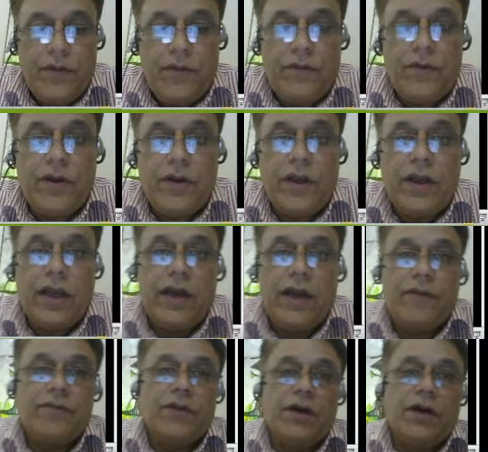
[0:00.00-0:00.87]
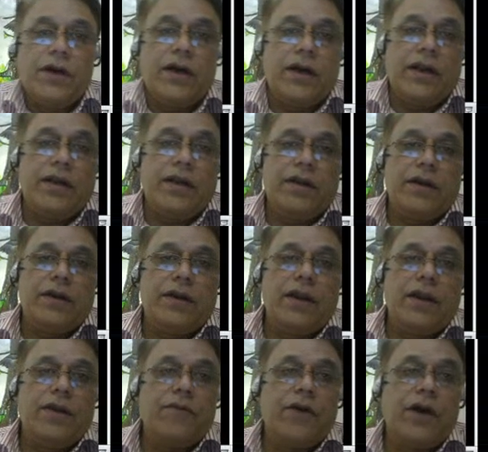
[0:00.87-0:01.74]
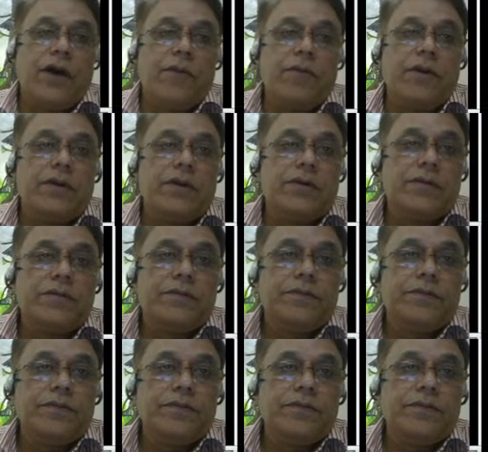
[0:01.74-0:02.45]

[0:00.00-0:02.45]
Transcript: we have the internal environment,